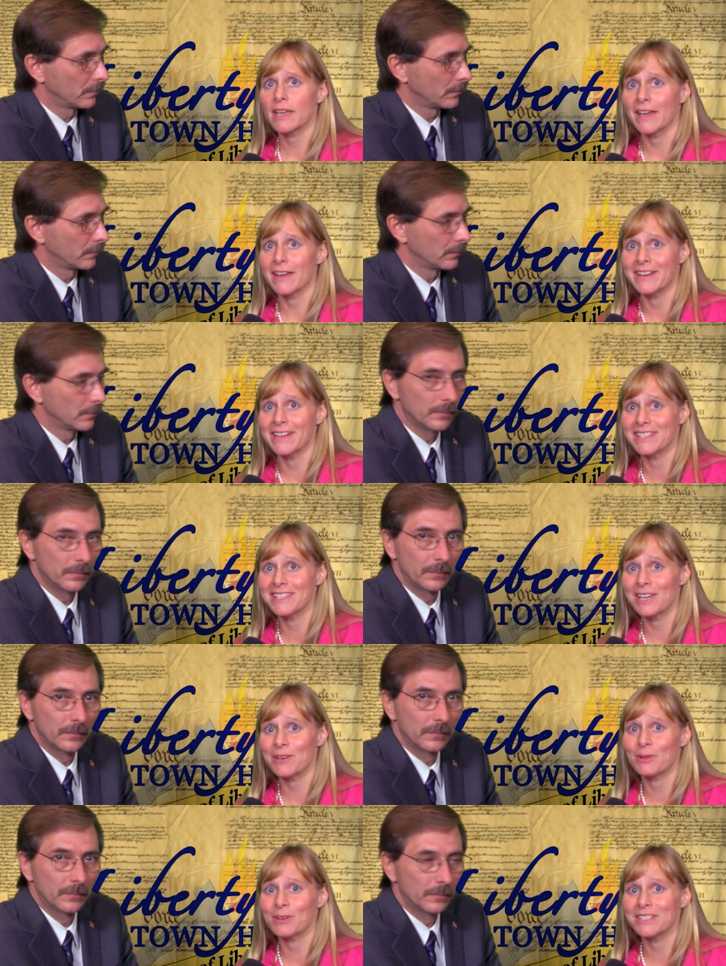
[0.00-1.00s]
Speaker 1: candidates
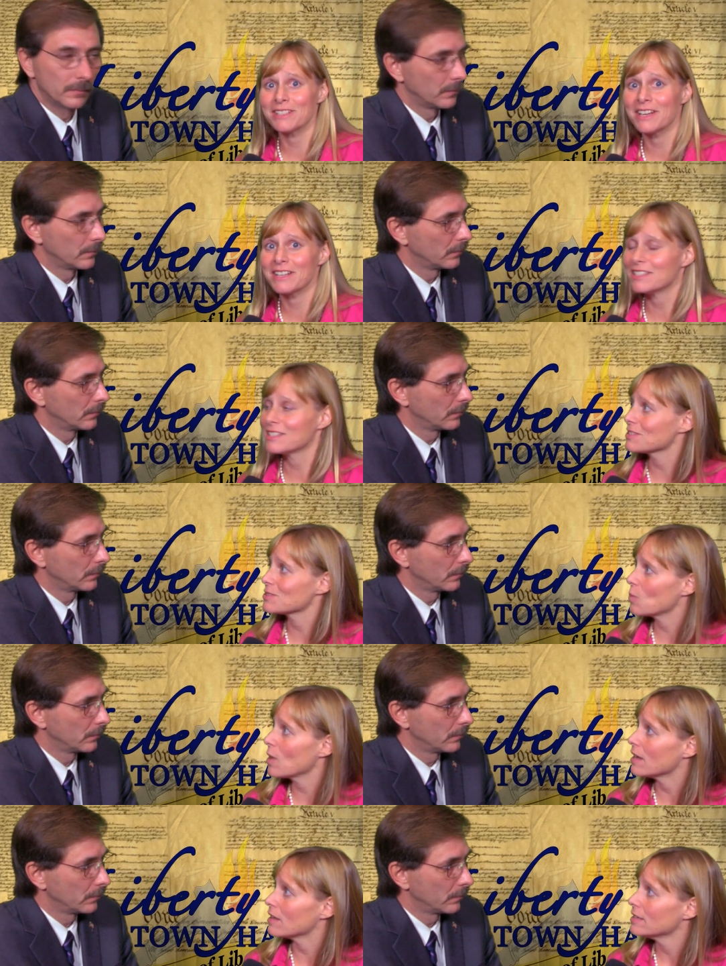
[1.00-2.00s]
that weren't elected as
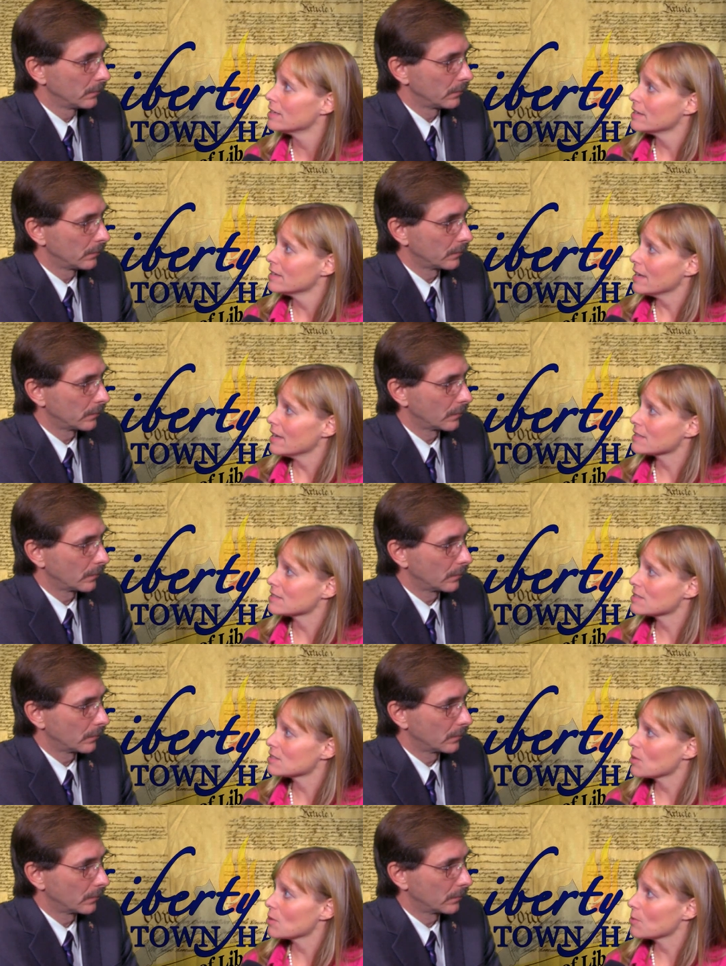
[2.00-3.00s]
well. And
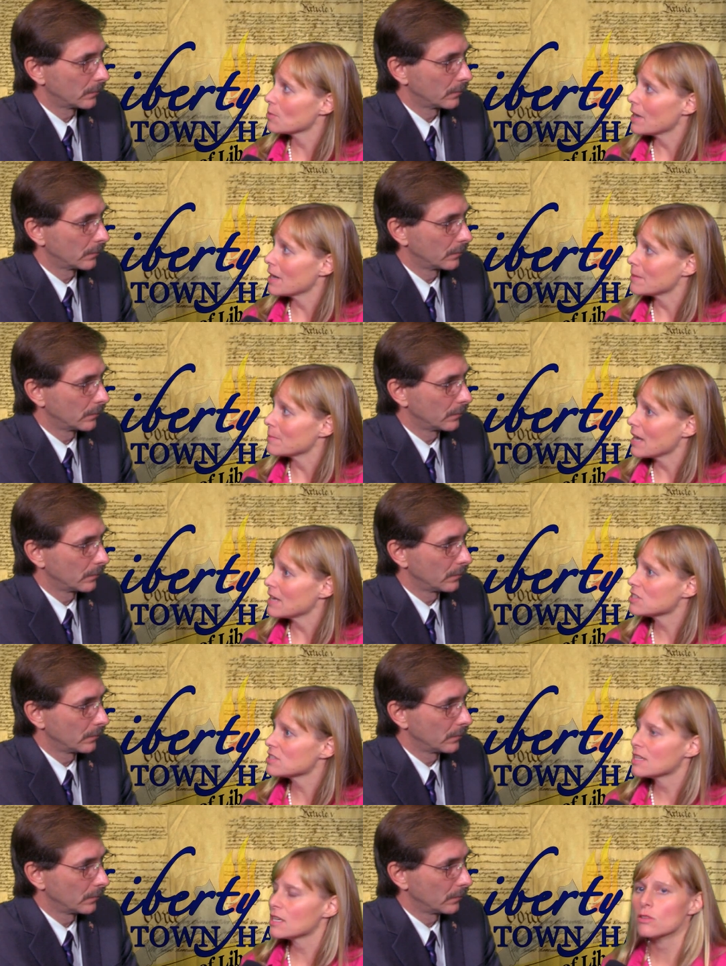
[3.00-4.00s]
so um, I
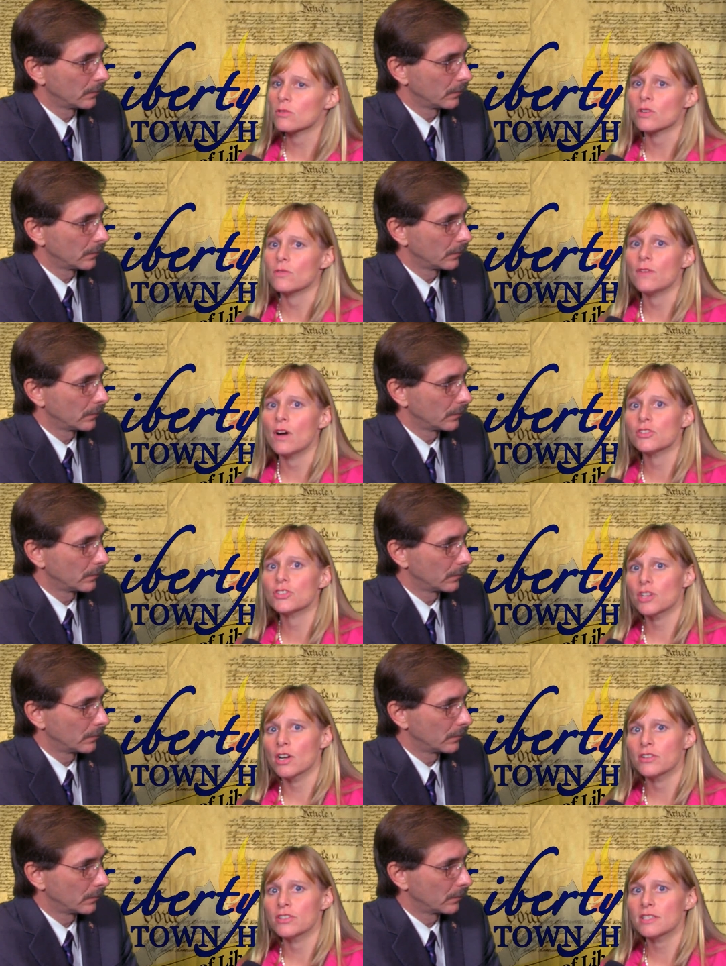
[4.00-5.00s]
just think those are false
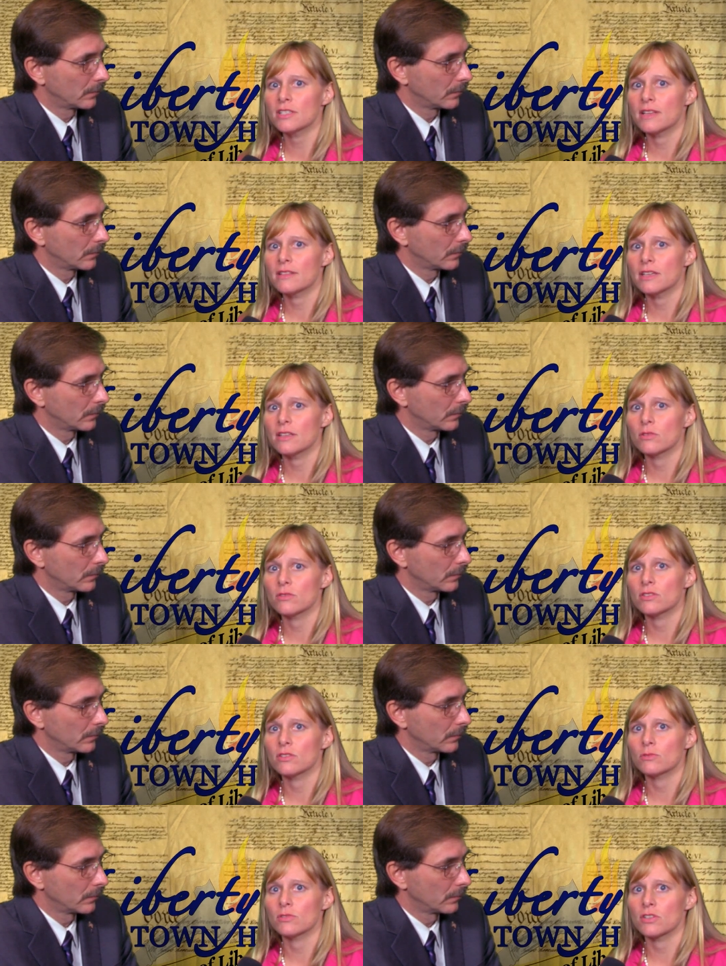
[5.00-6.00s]
charges. I think those,
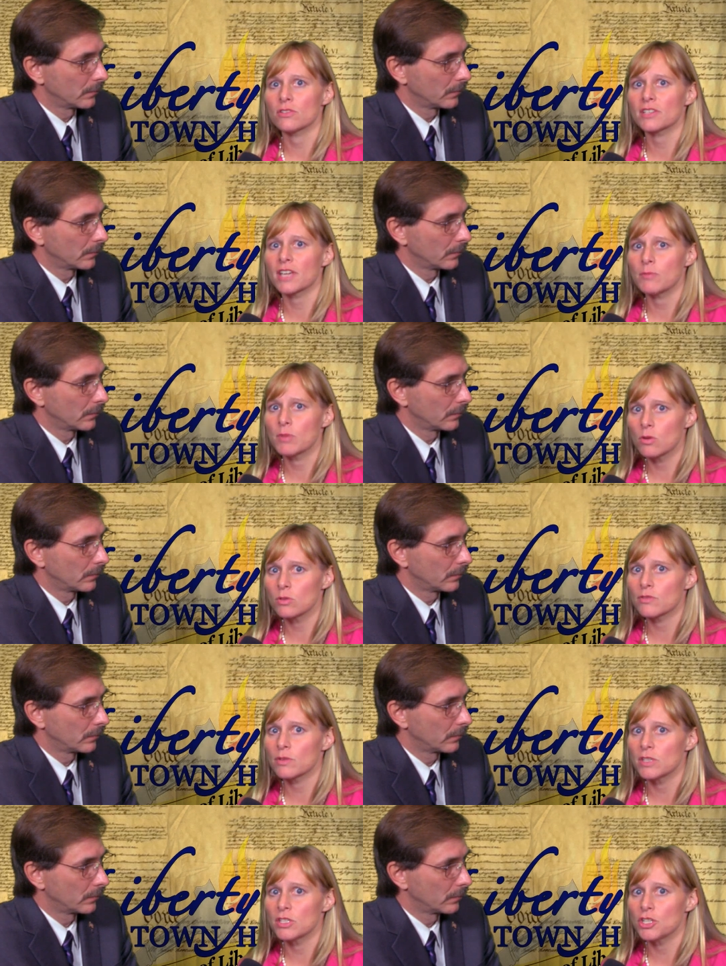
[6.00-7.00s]
those are scapegoats
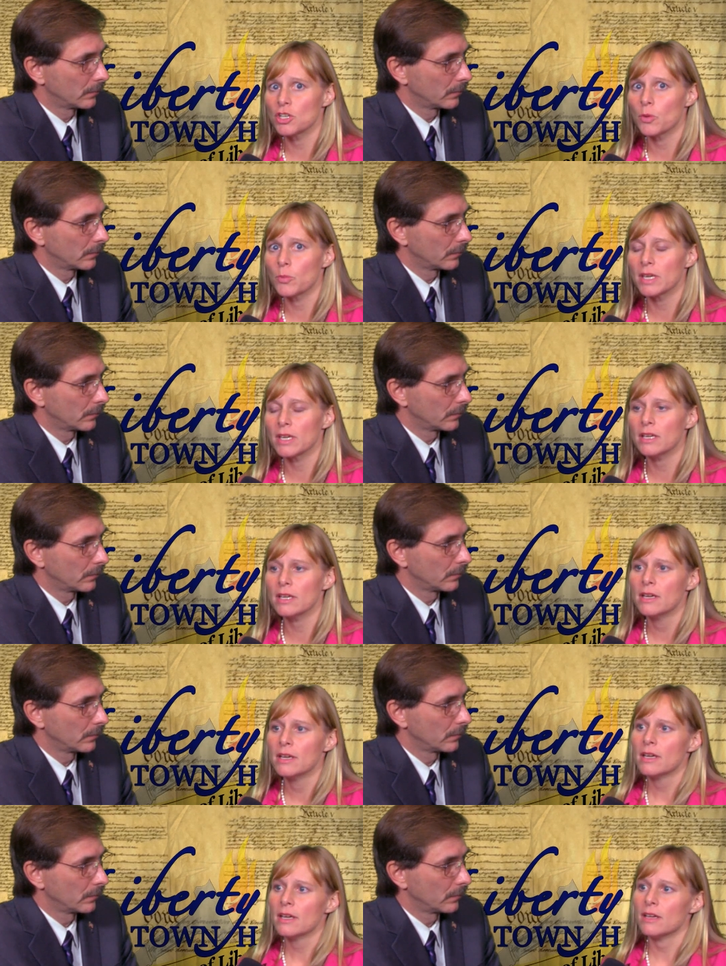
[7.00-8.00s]
from the GOP.
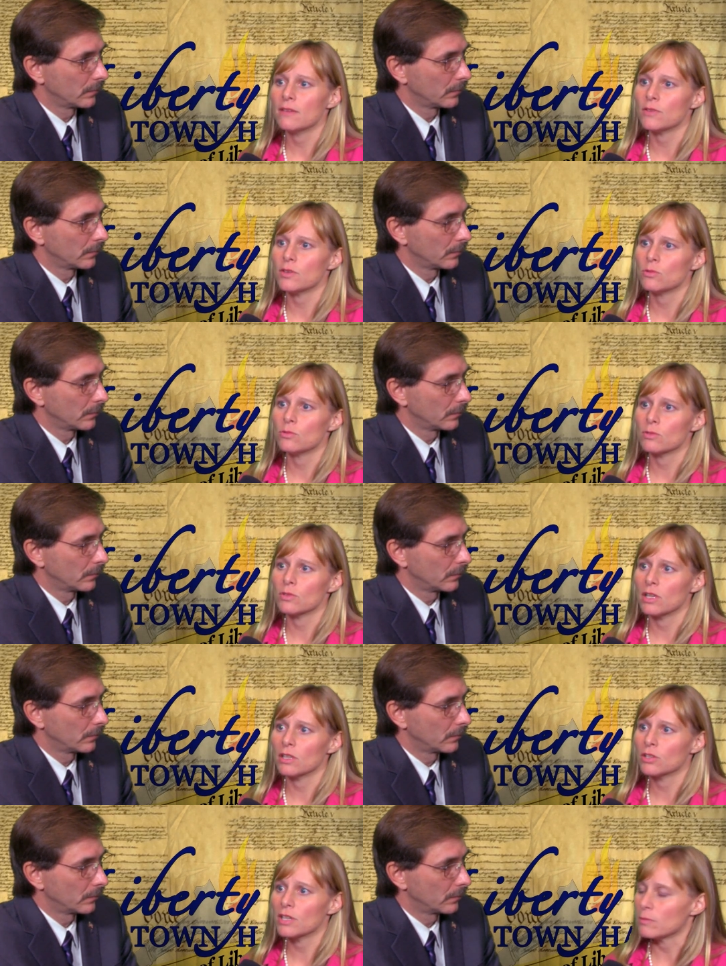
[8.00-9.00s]
If you
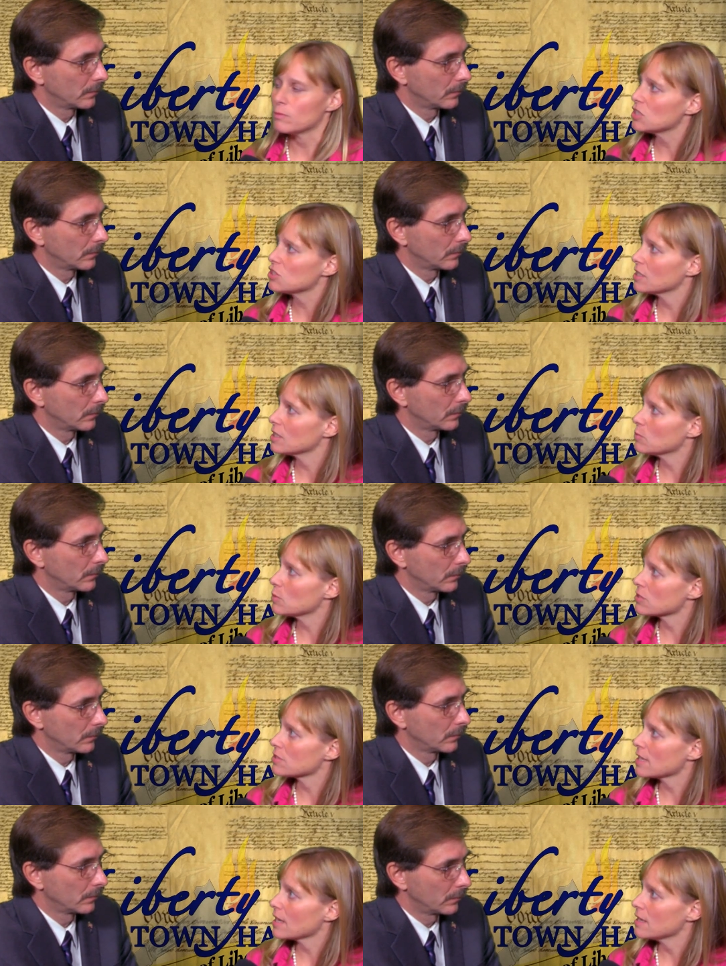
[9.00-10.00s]
uh, look at Michigan per
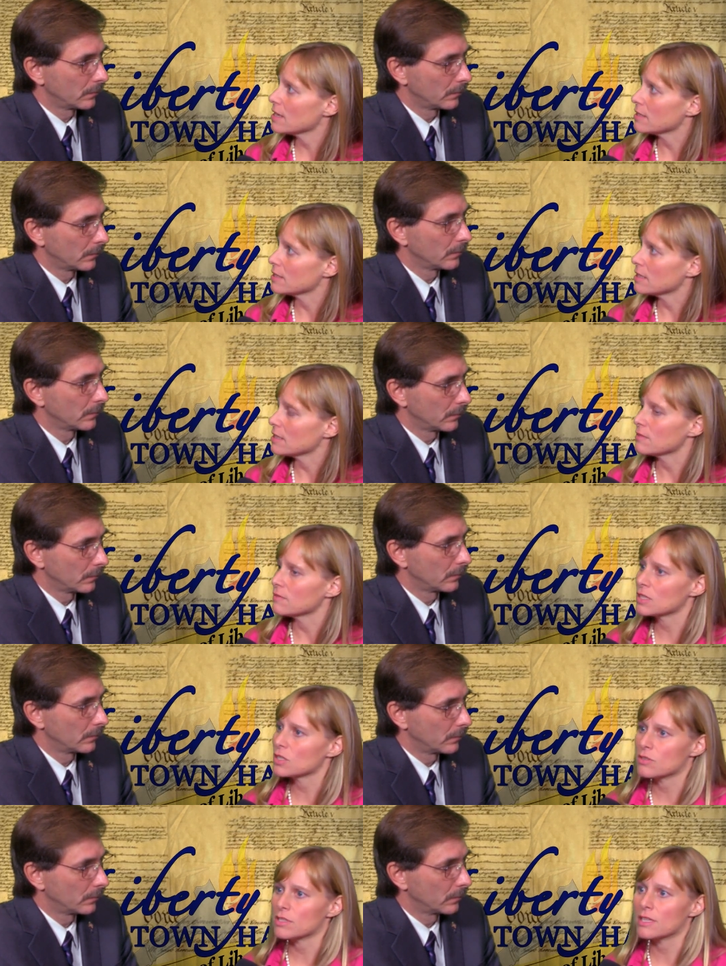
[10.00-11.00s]
se and, in the
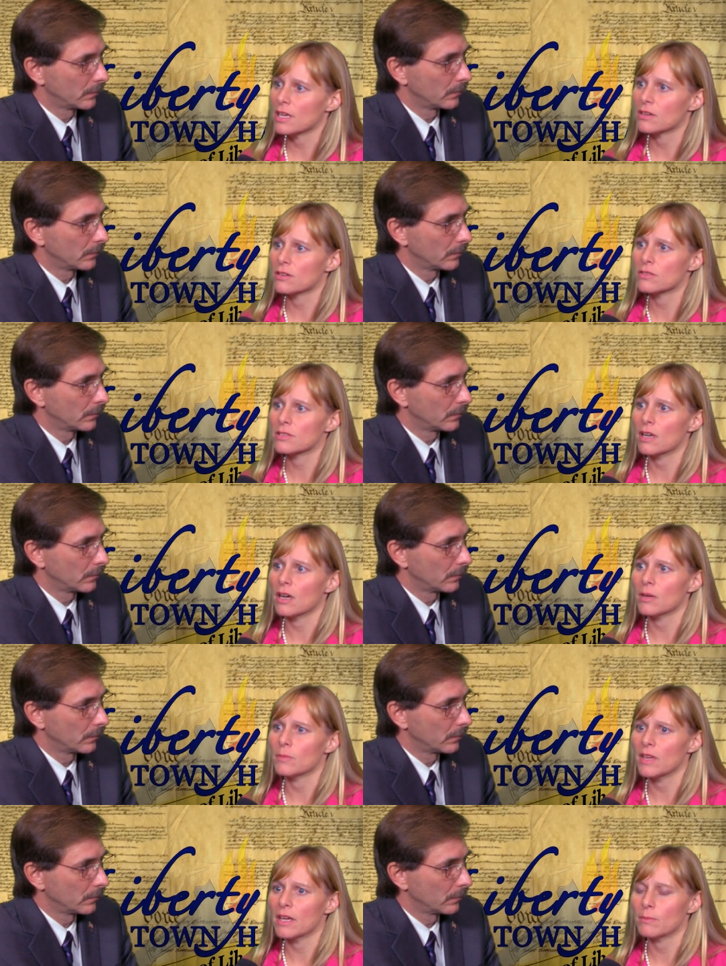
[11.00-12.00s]
victory centers
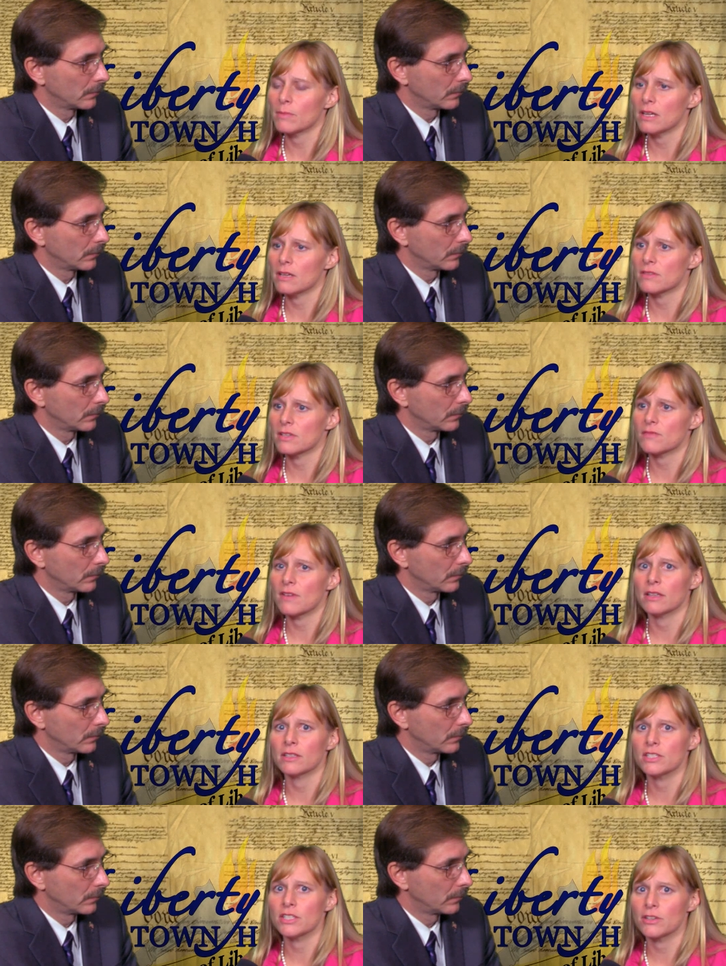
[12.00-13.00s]
um, that many of us
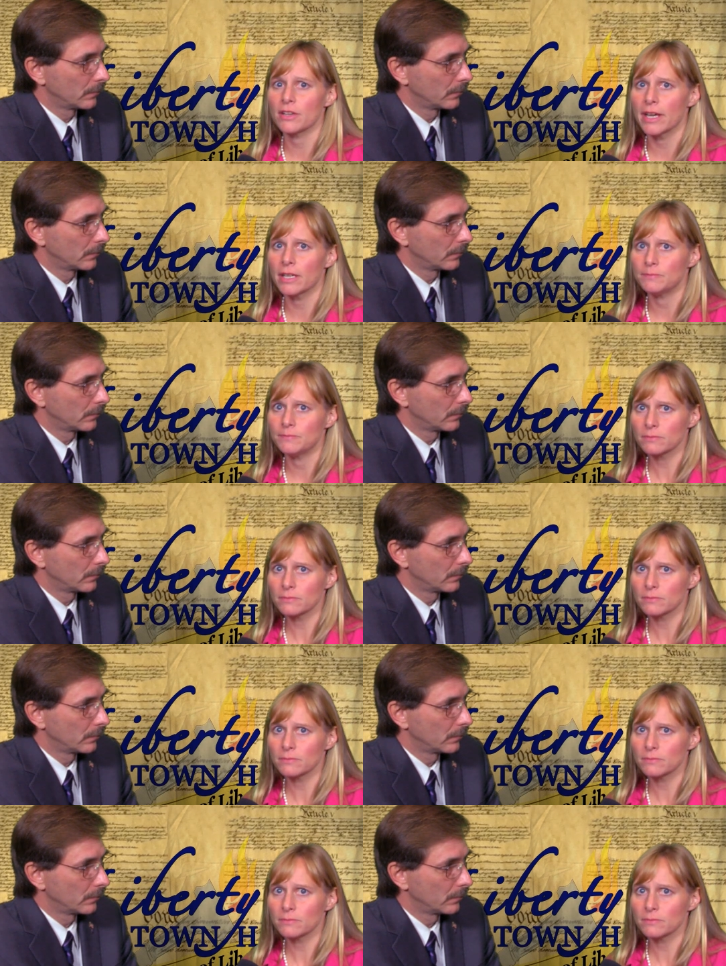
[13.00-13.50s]
volunteered at,